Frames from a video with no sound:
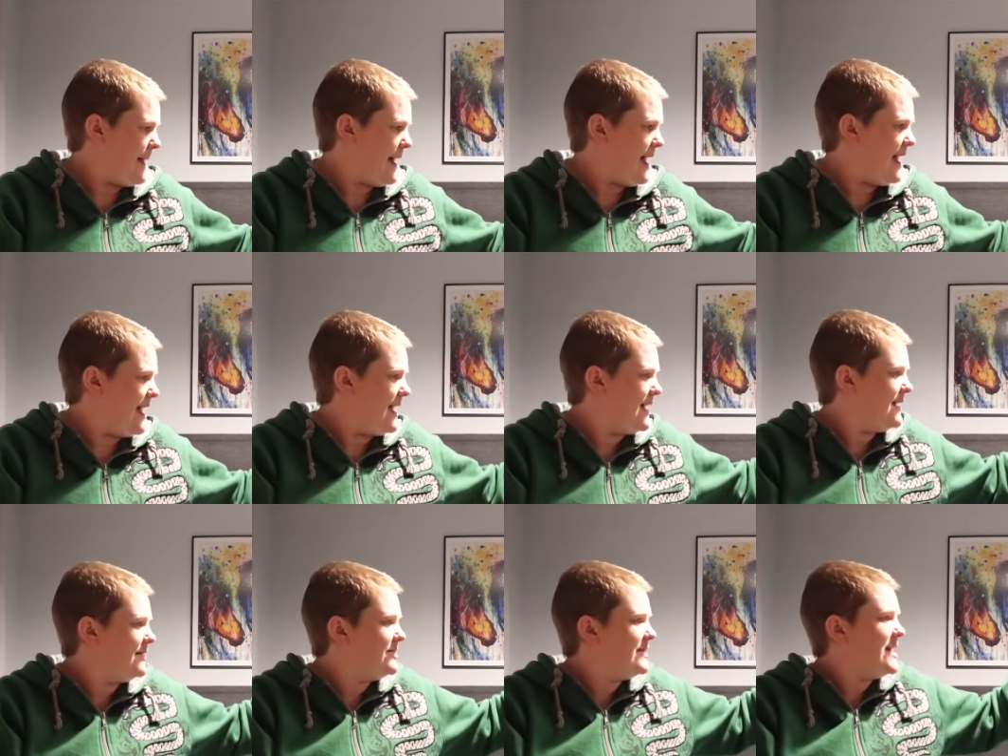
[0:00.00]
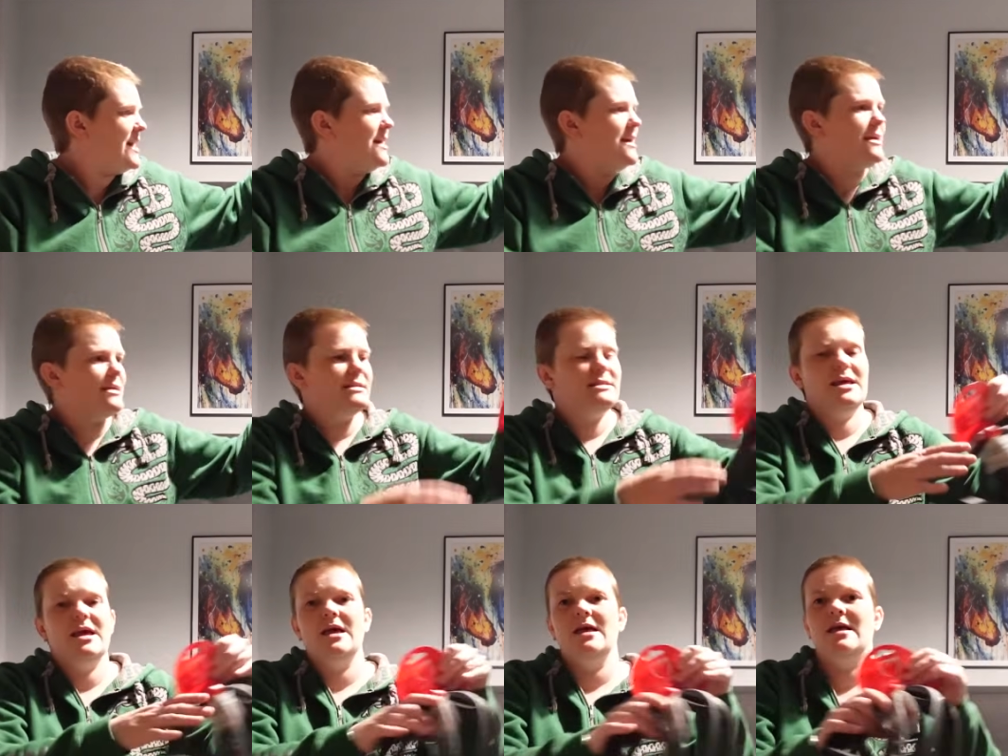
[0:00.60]
and
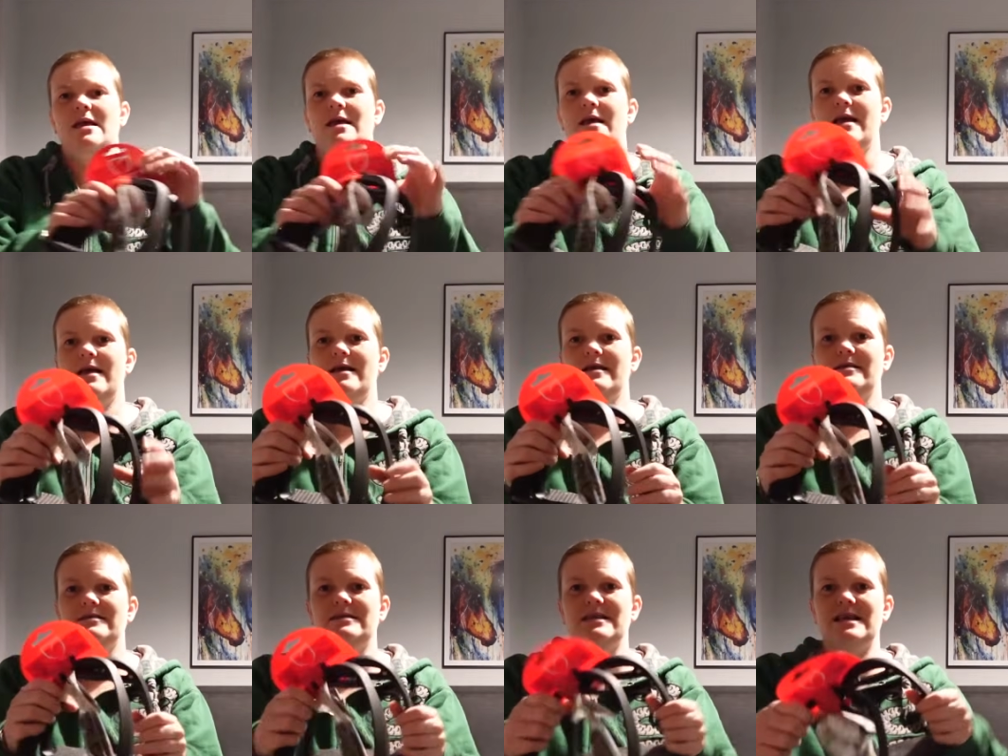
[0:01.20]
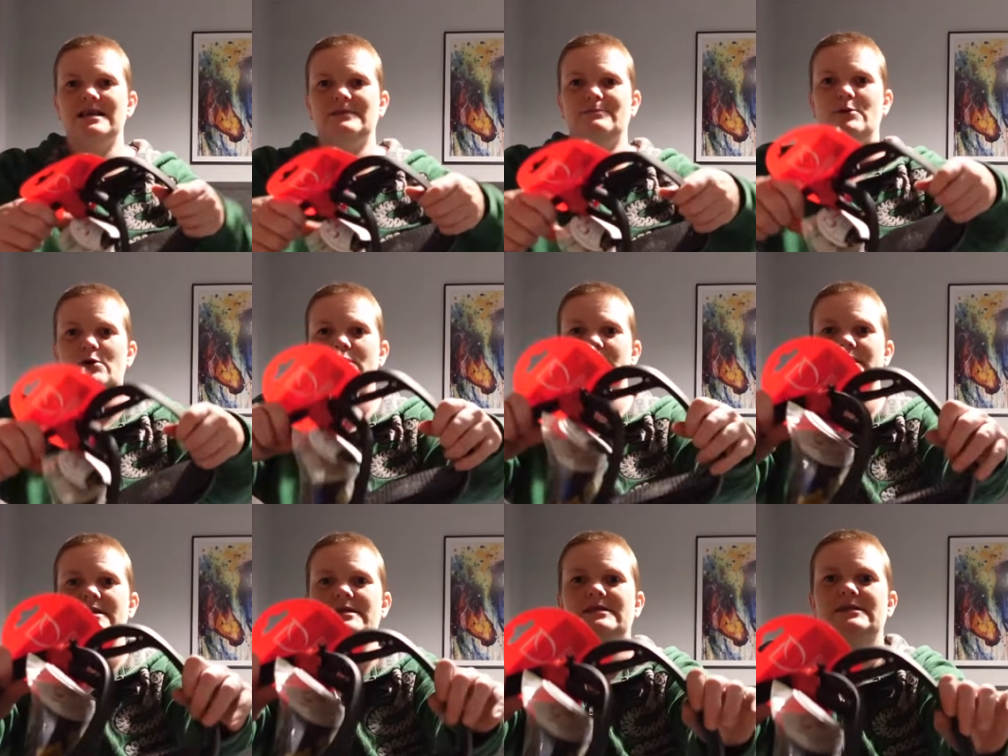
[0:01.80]
that is these
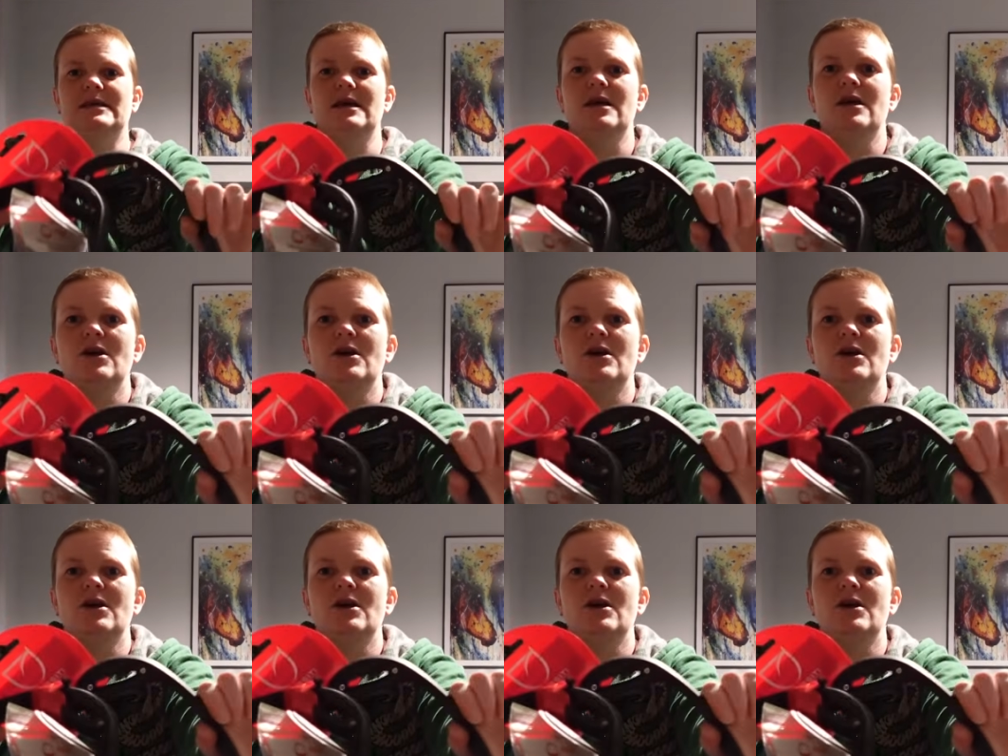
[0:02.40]
beauties.